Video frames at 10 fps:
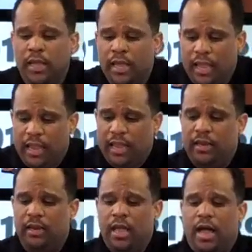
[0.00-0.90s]
And
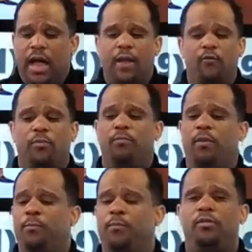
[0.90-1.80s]
I
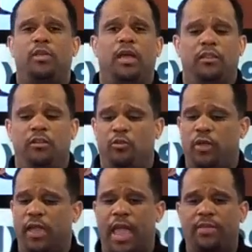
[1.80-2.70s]
remember that, they
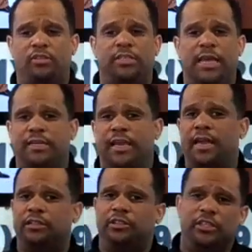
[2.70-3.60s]
had the
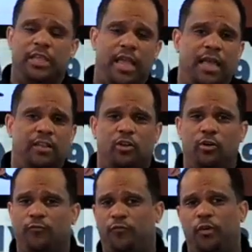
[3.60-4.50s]
technology, they had good
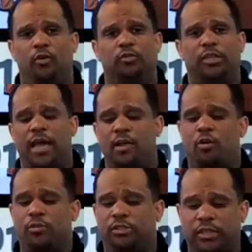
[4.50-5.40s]
phones, they had all
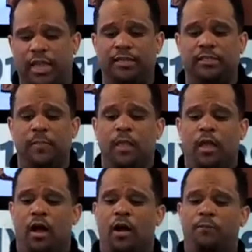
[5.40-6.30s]
these things.
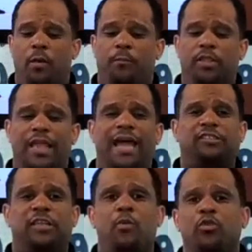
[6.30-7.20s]
But that's
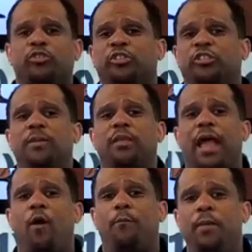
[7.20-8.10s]
not what shaped
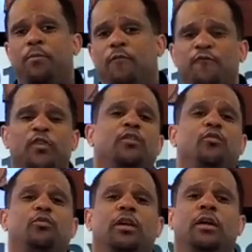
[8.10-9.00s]
how people
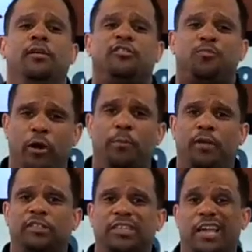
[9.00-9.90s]
viewed Sprint
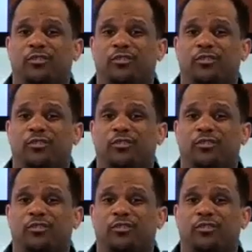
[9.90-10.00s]
PCS.